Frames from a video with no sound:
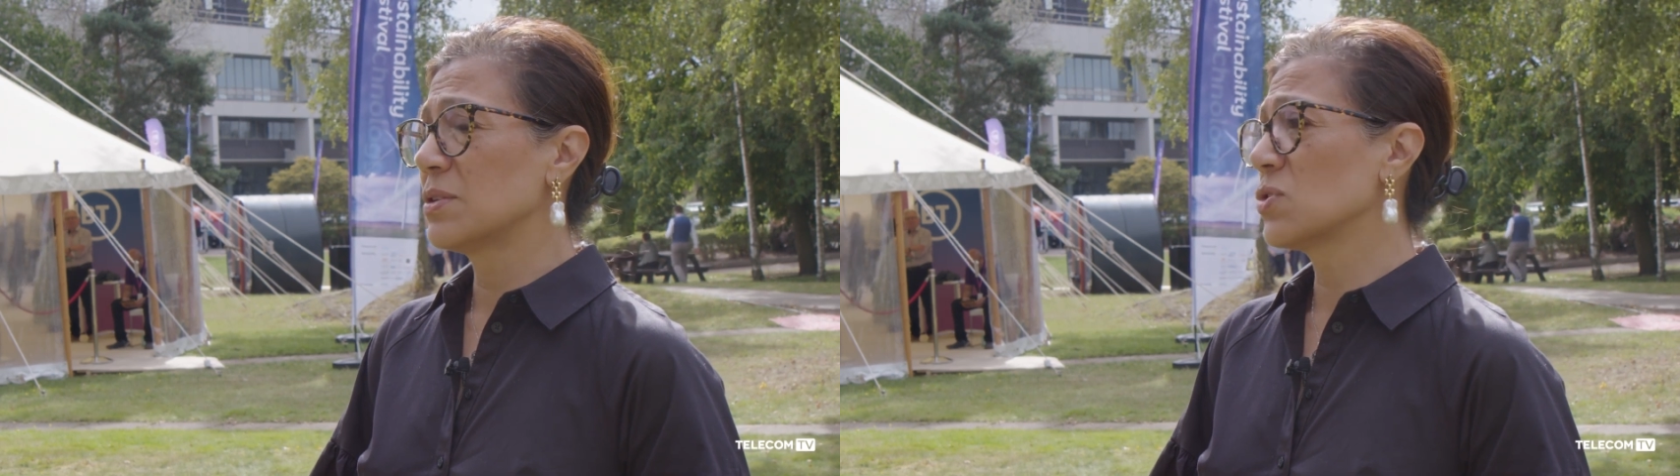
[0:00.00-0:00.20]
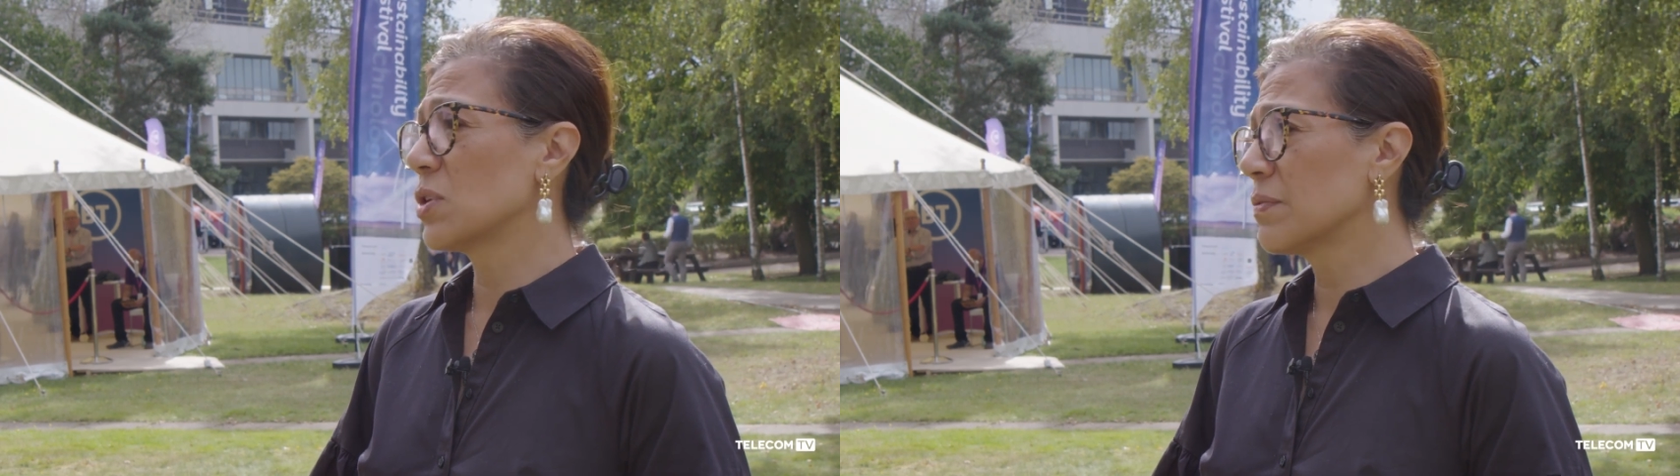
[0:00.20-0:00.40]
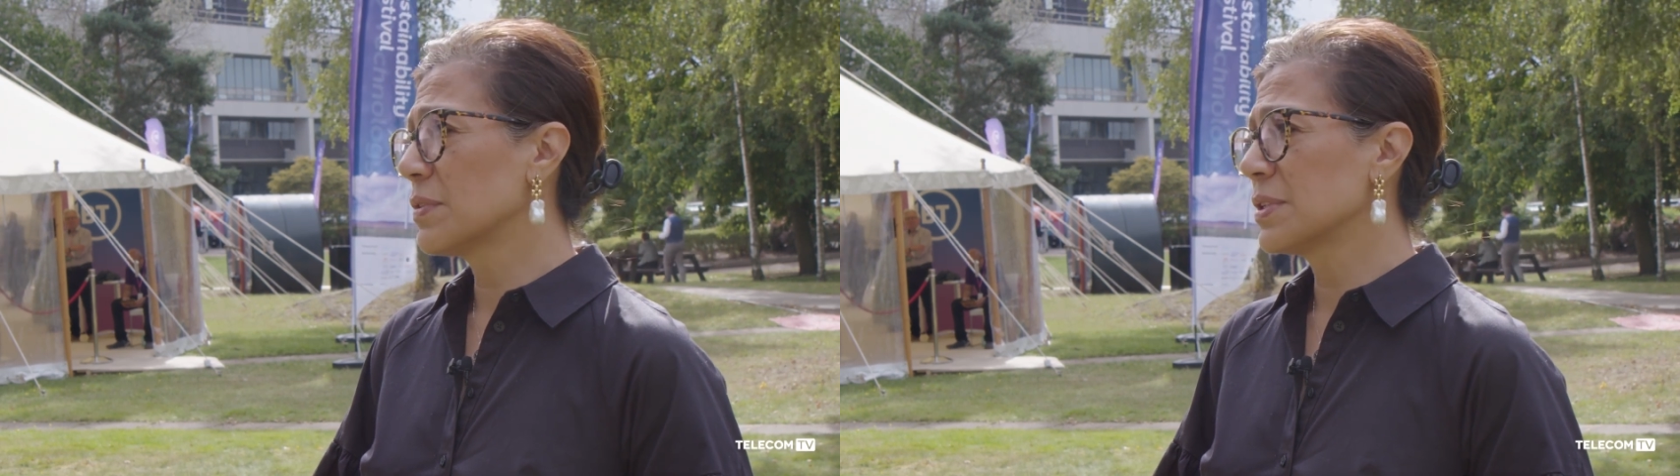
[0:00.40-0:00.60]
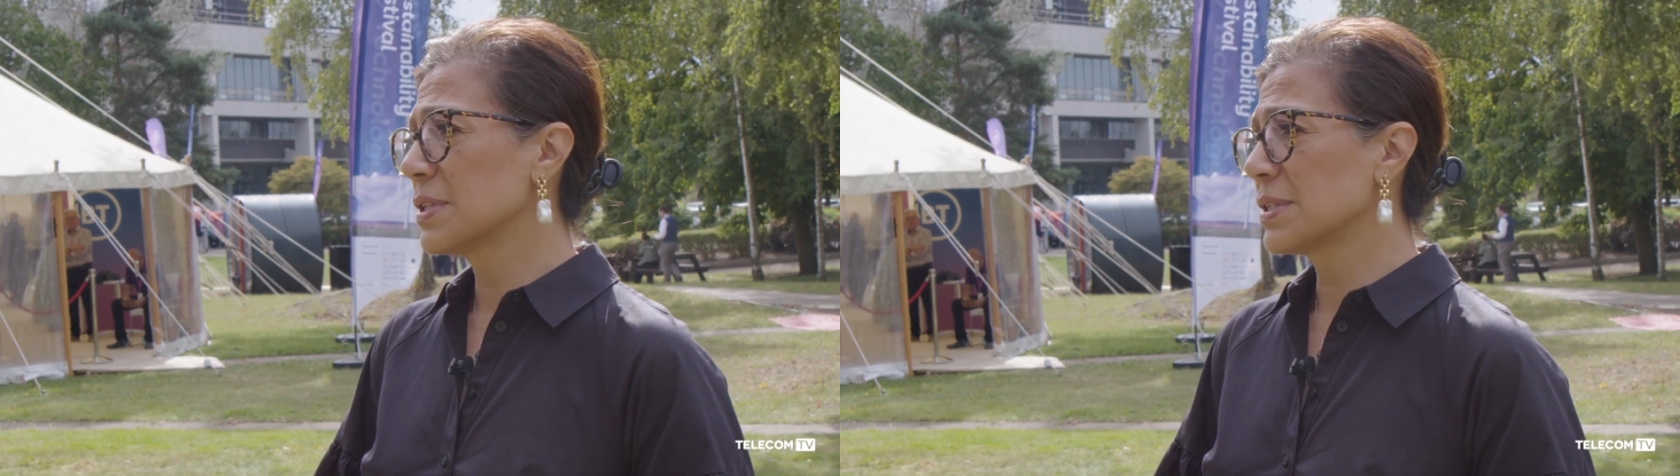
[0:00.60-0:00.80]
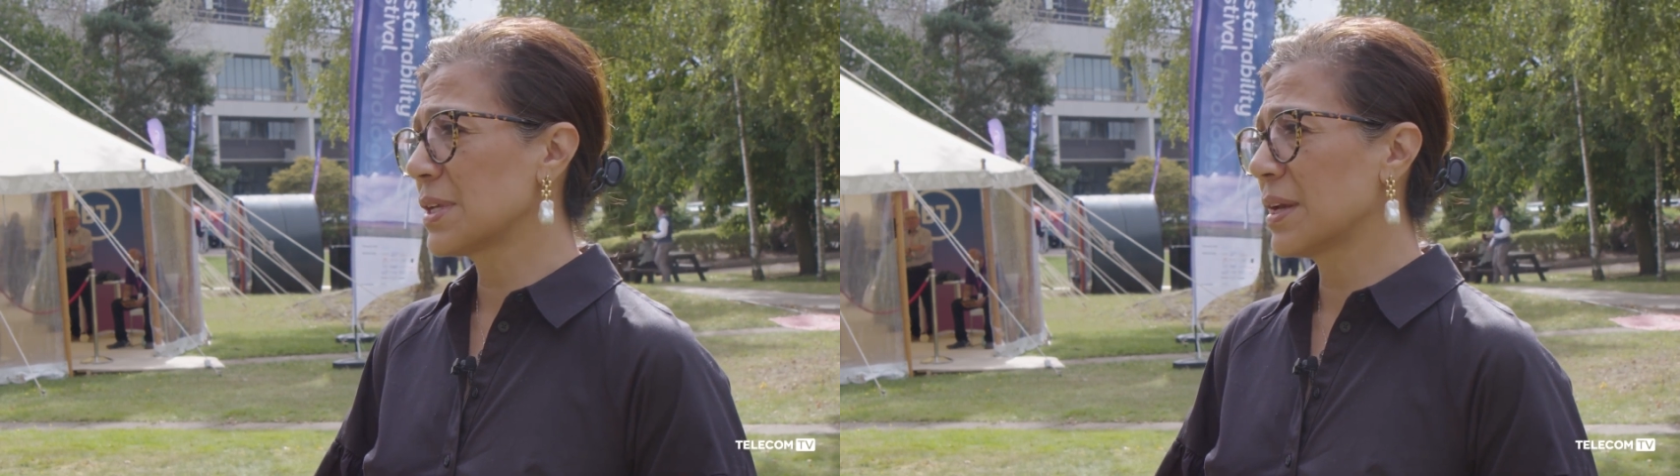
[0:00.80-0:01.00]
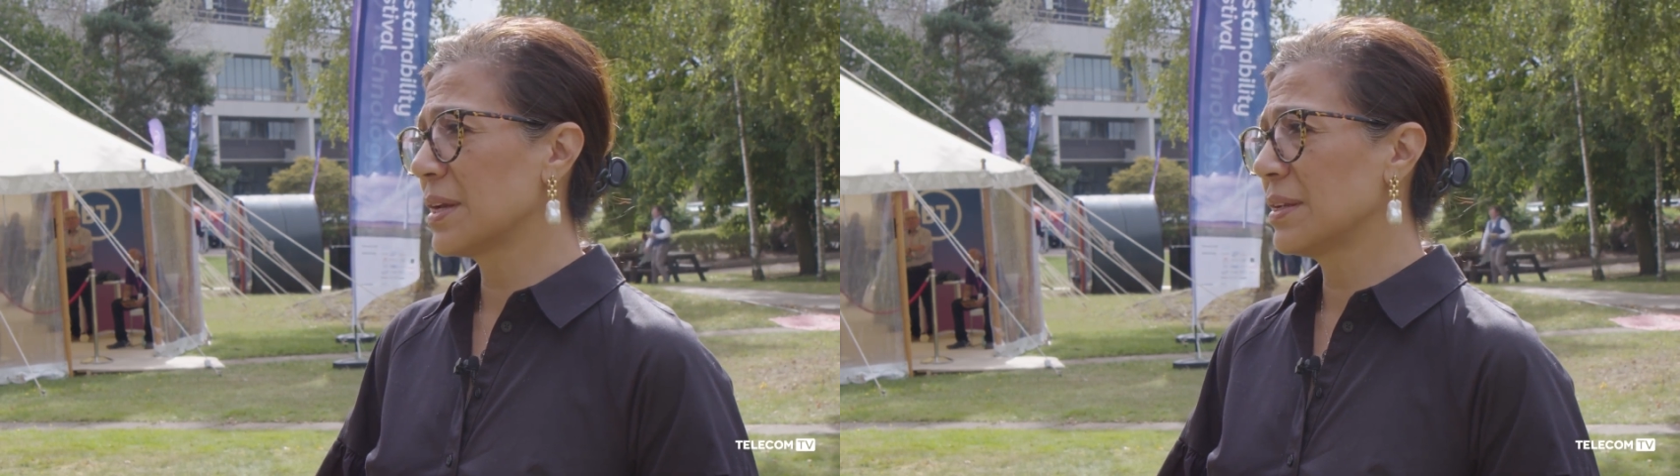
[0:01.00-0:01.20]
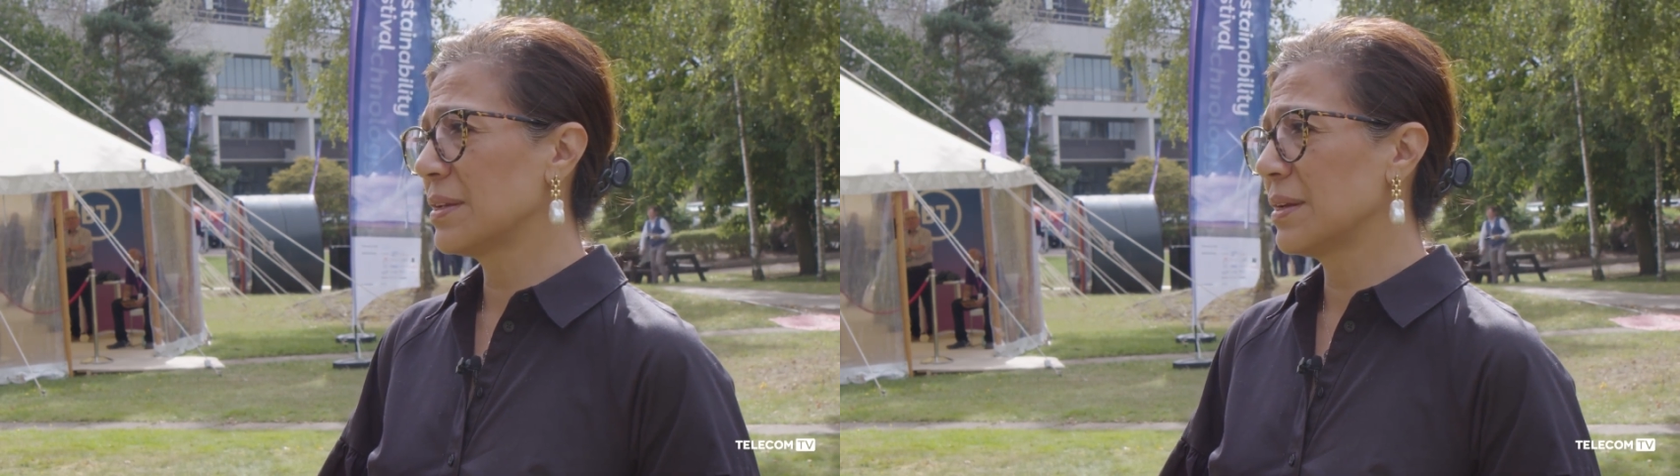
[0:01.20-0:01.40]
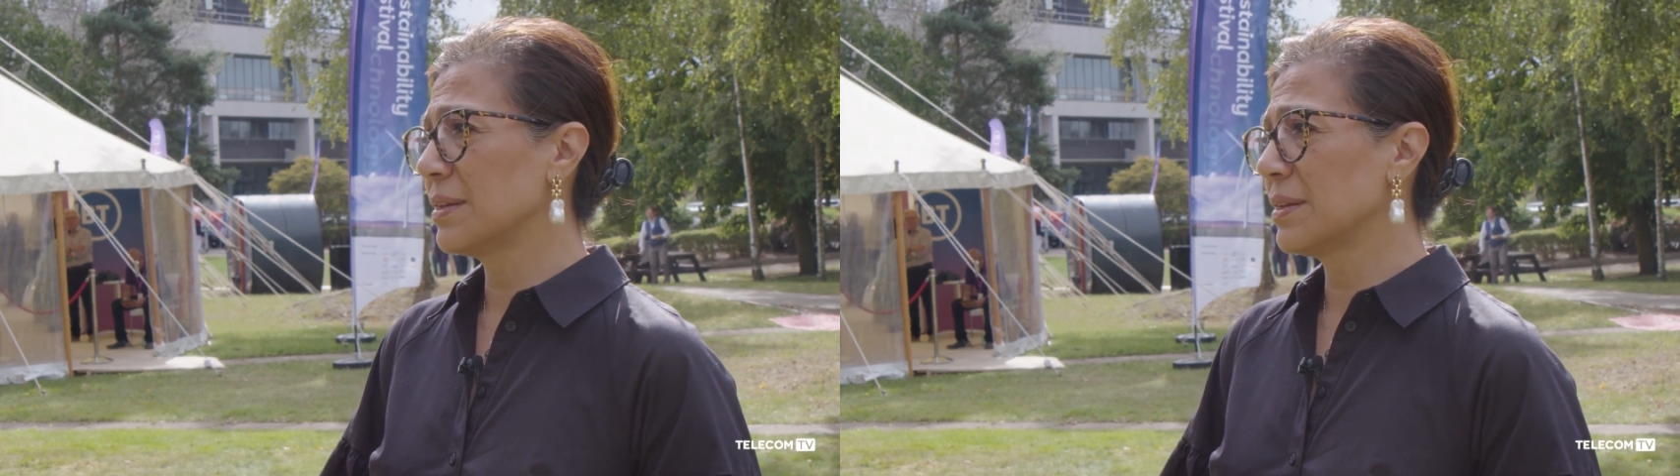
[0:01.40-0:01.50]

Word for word: the service side,